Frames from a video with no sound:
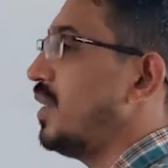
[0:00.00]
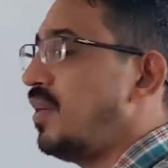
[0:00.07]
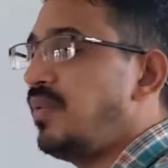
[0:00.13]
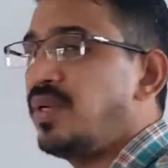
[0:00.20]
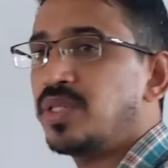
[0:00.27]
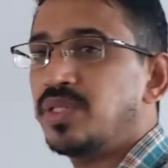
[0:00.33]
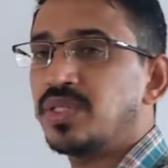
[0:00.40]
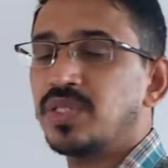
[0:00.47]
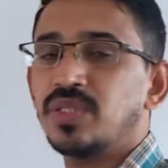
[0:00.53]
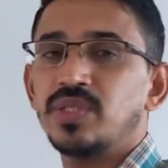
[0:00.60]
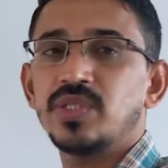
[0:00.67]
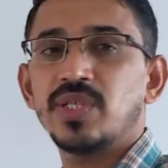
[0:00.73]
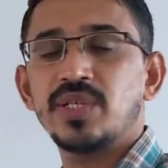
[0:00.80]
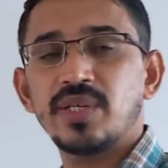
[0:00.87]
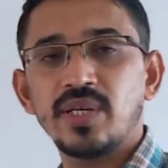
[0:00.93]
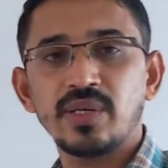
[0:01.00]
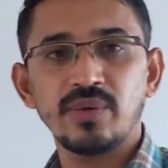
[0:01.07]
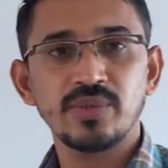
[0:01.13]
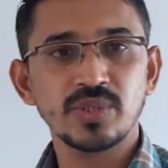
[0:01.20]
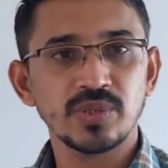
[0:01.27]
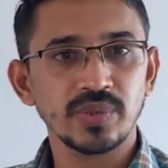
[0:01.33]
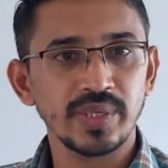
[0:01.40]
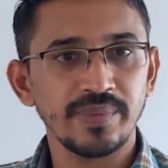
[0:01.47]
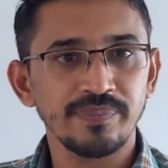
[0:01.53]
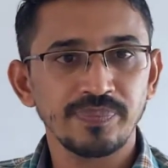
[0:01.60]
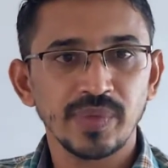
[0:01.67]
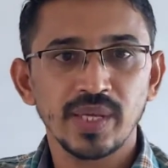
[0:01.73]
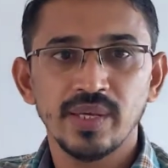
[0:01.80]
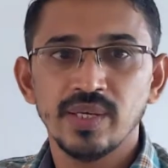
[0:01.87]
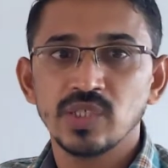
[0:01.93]
deviation. So general question. Okay,
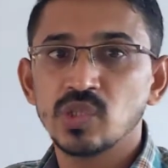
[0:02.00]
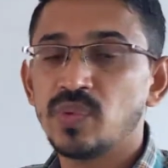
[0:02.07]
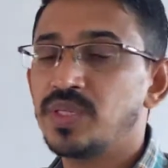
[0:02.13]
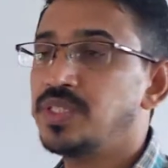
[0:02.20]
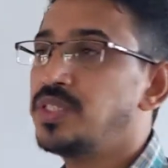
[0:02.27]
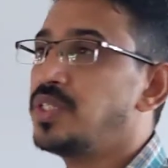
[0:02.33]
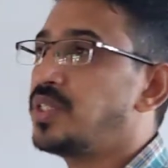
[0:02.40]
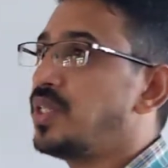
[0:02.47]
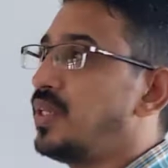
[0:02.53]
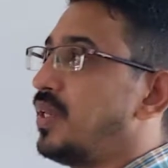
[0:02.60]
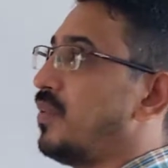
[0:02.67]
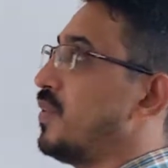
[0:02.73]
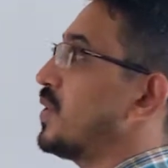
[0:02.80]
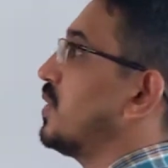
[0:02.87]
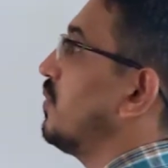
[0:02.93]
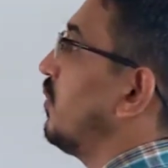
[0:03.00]
so what is general deviation